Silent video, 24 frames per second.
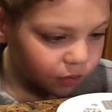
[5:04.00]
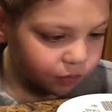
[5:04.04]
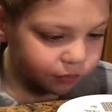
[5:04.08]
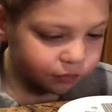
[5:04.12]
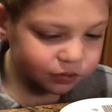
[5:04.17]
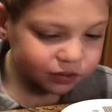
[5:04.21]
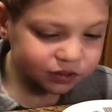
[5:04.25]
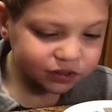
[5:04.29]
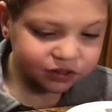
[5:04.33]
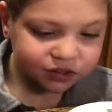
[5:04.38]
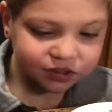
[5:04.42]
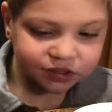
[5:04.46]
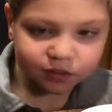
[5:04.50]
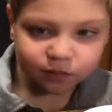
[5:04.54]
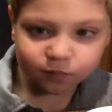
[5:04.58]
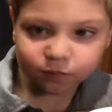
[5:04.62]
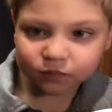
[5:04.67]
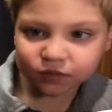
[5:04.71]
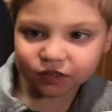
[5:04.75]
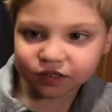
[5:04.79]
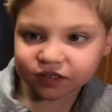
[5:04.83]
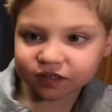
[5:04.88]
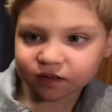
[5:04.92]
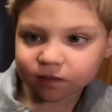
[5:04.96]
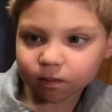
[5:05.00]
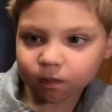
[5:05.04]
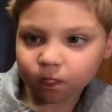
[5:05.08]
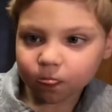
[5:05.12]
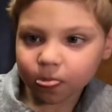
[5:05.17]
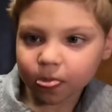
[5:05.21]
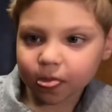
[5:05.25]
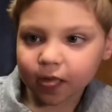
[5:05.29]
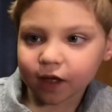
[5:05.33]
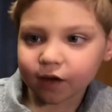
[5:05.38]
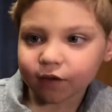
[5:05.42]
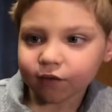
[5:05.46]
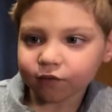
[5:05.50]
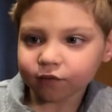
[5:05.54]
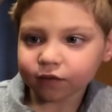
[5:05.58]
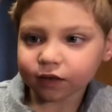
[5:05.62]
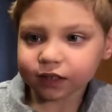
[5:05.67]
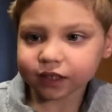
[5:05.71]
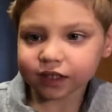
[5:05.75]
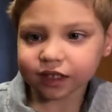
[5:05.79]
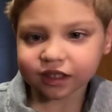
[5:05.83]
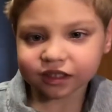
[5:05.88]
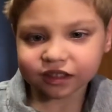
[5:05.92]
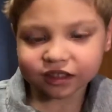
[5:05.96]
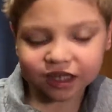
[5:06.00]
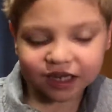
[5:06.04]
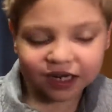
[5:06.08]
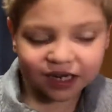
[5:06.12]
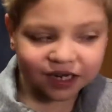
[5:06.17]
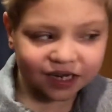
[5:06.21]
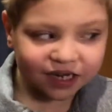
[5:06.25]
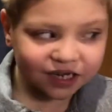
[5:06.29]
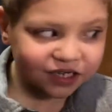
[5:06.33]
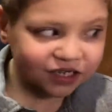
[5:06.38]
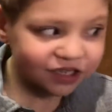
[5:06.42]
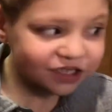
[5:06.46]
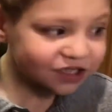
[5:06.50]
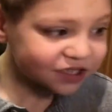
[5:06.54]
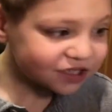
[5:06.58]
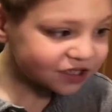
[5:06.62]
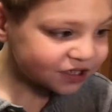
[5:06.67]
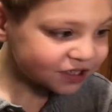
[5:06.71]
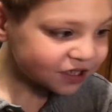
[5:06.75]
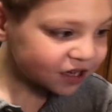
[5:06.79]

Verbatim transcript: it, Want some, I want to taste.